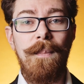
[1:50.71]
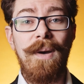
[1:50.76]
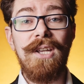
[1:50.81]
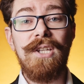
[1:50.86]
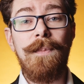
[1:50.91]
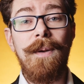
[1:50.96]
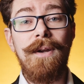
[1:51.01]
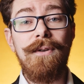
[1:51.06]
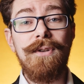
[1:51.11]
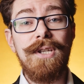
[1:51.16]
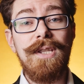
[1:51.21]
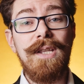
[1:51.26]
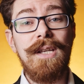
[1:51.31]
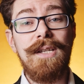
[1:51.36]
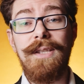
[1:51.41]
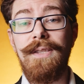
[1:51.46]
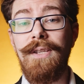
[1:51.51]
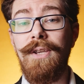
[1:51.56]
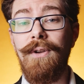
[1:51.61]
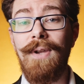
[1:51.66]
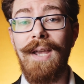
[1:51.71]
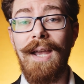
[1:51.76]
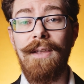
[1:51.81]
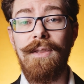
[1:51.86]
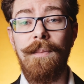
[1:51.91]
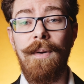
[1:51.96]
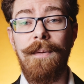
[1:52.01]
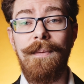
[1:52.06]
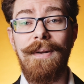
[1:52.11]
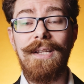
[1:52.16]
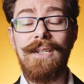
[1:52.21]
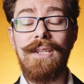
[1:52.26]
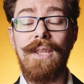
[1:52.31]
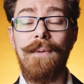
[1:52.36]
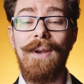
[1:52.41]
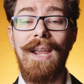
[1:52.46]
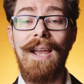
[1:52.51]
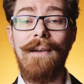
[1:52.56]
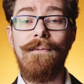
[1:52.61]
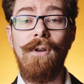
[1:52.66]
My experience of this in the UK at the moment is that
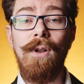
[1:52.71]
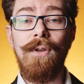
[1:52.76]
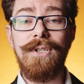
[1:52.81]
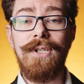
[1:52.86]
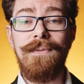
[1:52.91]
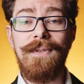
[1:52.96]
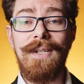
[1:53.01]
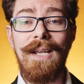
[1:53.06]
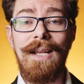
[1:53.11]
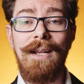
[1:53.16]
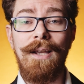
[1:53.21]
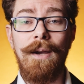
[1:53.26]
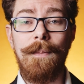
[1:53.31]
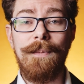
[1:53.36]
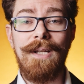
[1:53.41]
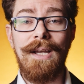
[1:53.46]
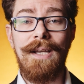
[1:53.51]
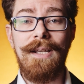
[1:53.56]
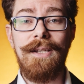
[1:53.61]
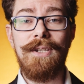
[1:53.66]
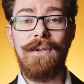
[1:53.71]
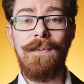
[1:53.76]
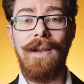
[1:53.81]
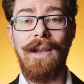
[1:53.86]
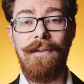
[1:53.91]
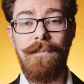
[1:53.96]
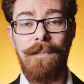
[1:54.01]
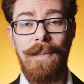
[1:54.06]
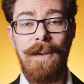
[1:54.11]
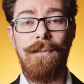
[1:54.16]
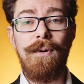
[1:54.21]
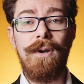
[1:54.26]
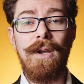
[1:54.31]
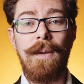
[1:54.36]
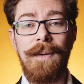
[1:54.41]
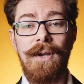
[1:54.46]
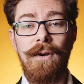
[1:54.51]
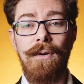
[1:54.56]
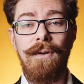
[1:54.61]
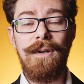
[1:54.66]
we have lots of daily updates. We have people
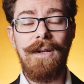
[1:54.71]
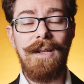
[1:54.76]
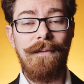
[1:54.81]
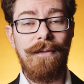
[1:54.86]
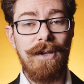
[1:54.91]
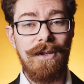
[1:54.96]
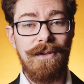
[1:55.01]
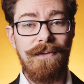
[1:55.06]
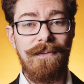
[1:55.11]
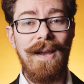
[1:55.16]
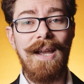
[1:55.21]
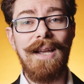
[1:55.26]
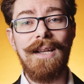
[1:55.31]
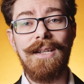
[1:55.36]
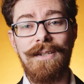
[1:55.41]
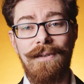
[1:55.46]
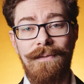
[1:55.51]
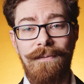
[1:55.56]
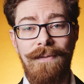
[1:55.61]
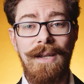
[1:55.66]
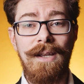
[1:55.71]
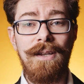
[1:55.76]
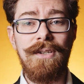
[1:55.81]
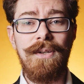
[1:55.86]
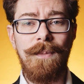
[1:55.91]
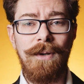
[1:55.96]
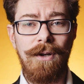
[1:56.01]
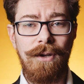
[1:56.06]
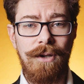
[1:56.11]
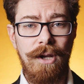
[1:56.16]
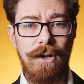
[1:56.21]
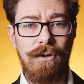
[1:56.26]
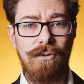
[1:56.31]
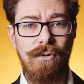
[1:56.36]
coming on, giving us facts and figures, and we're looking at